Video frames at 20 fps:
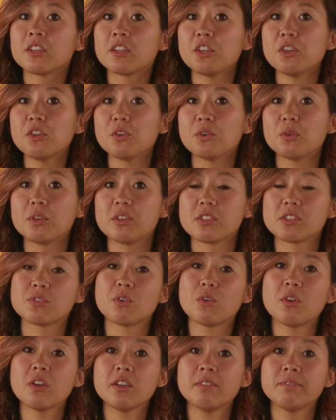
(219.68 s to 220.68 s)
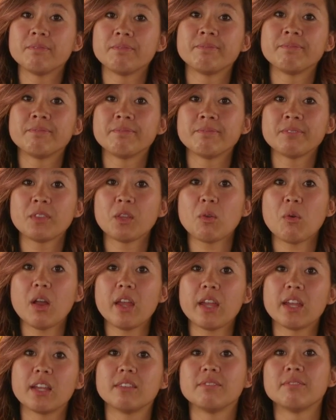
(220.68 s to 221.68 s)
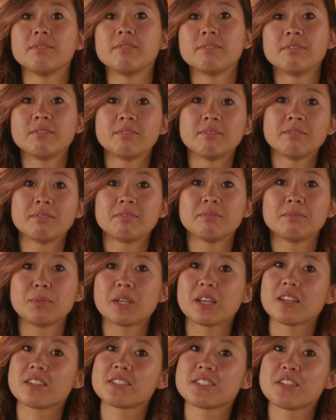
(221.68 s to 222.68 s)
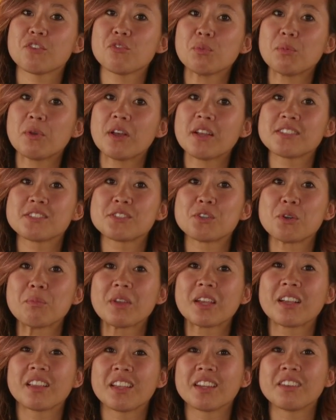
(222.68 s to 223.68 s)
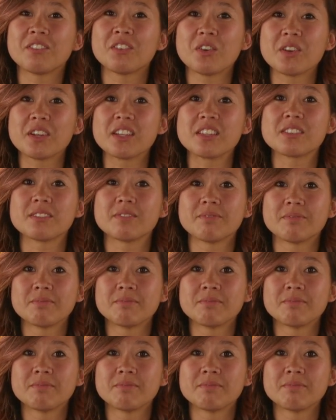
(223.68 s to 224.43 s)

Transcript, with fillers: Q is for quiet, because cephalopods don't make a lot of noise.